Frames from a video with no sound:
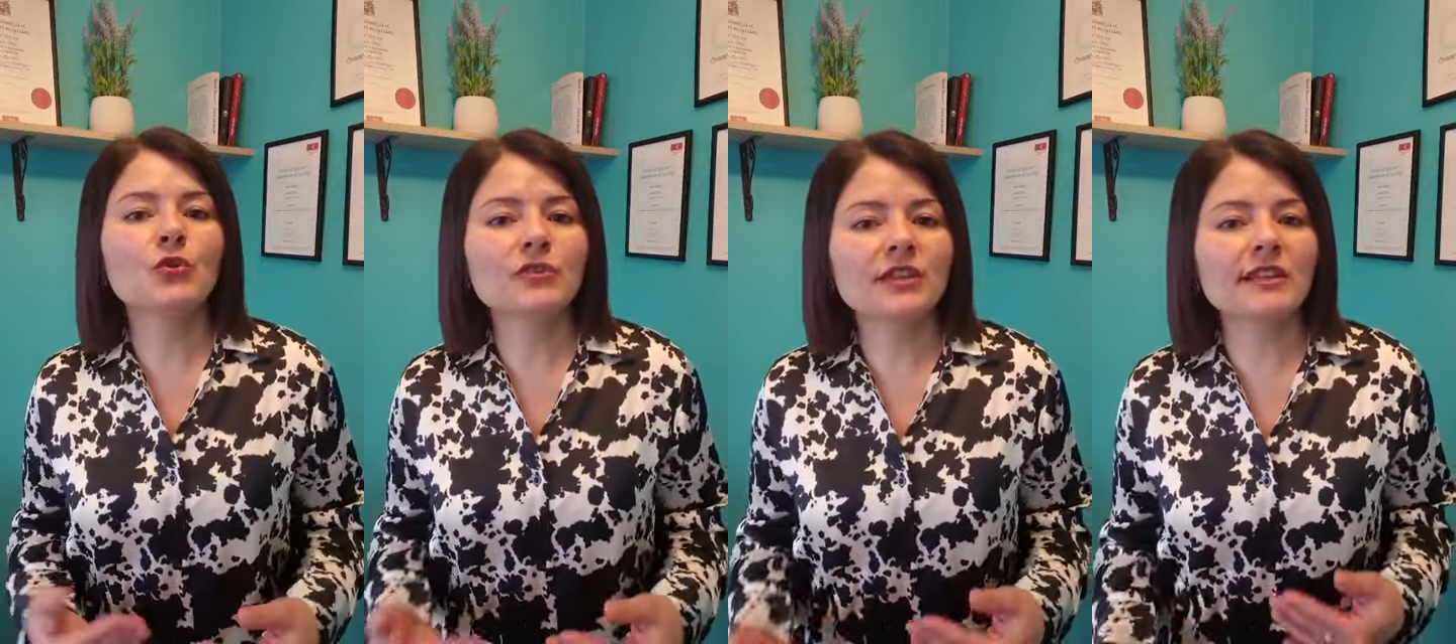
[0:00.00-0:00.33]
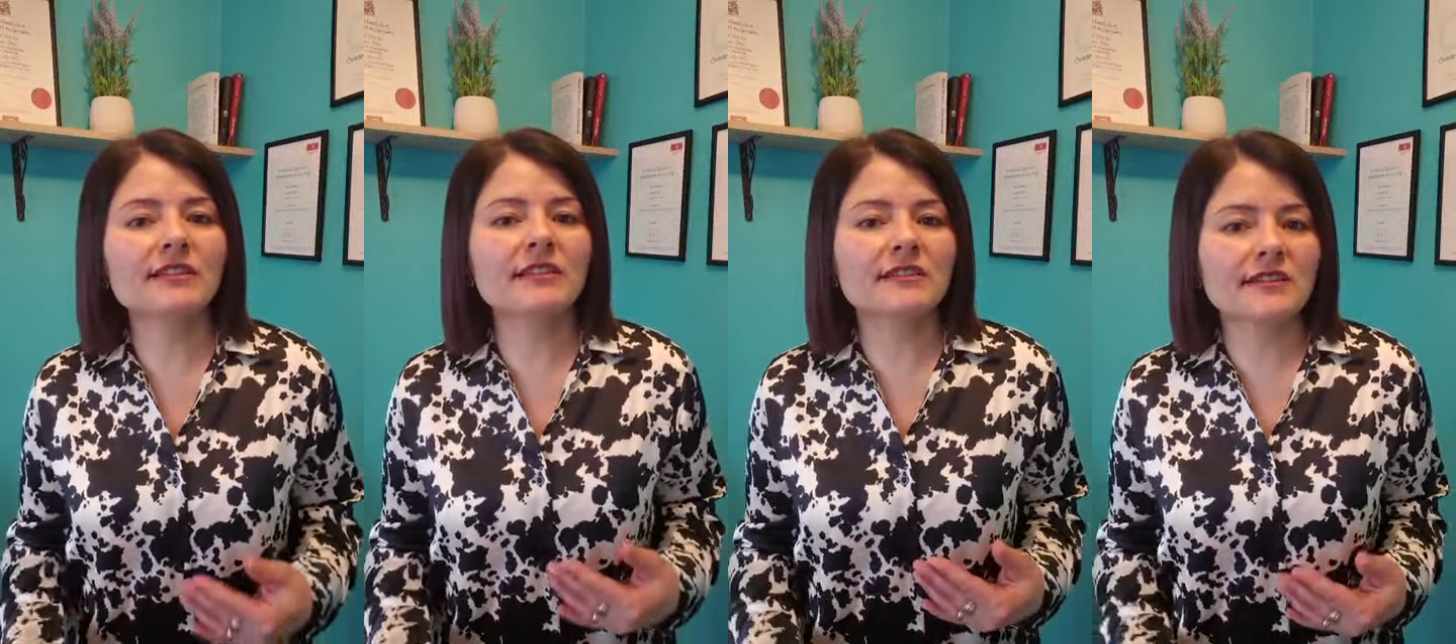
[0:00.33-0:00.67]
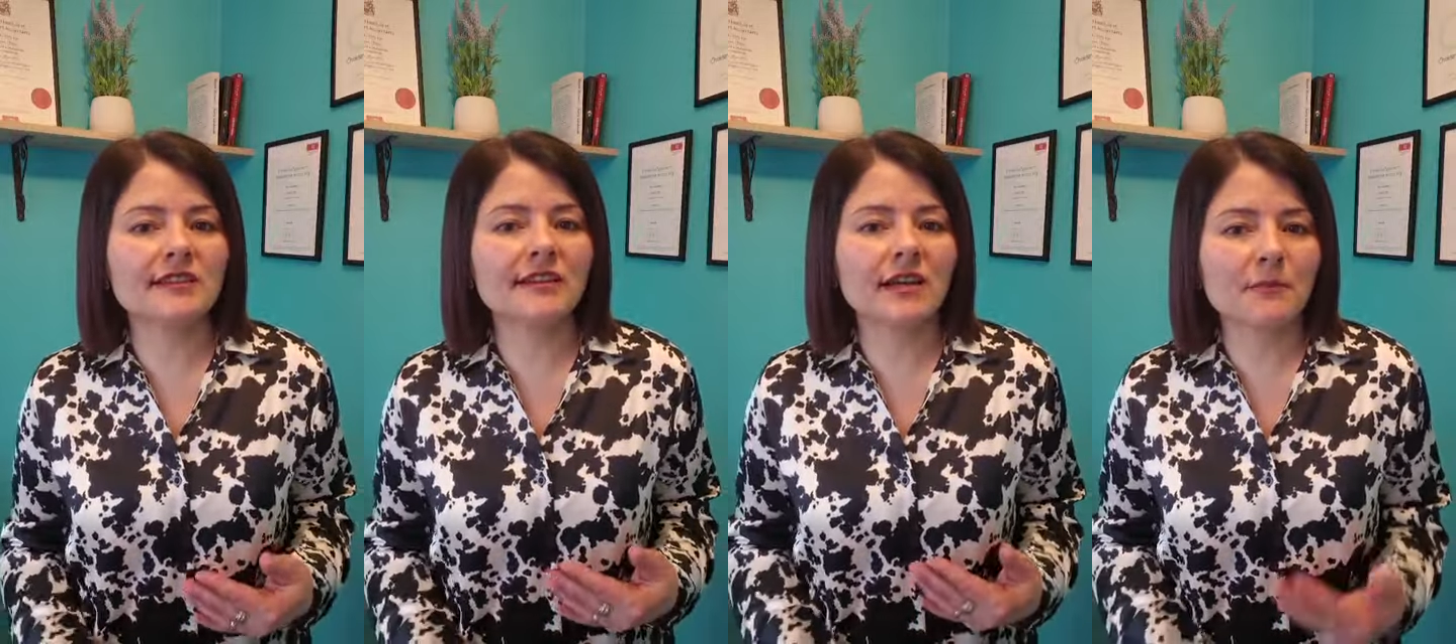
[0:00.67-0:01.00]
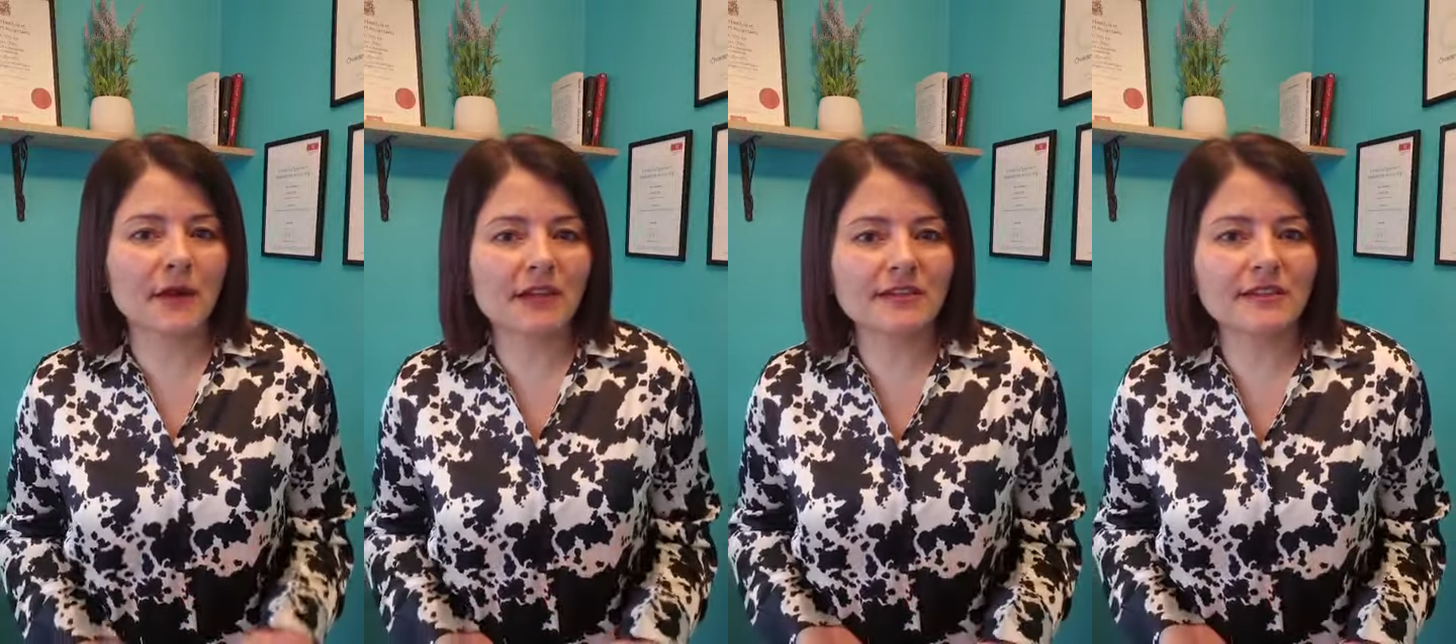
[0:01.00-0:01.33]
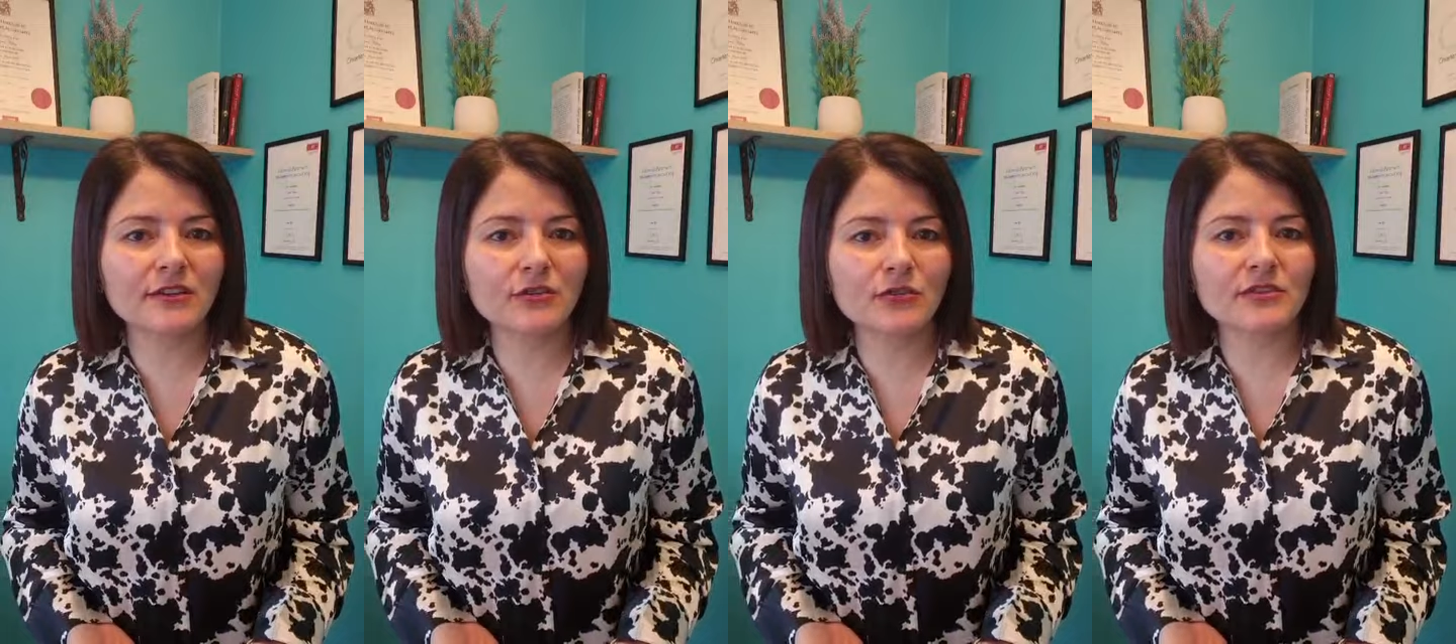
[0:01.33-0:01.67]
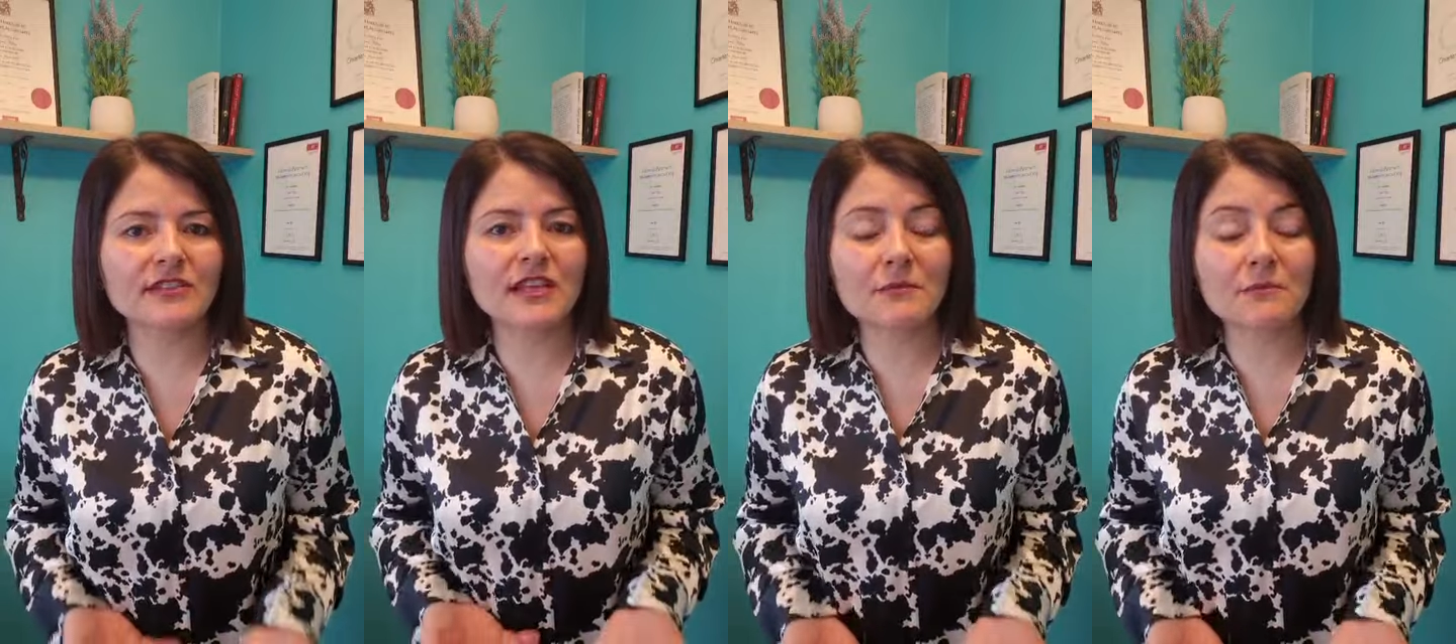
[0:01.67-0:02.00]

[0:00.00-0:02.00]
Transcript: You need to see capacity costs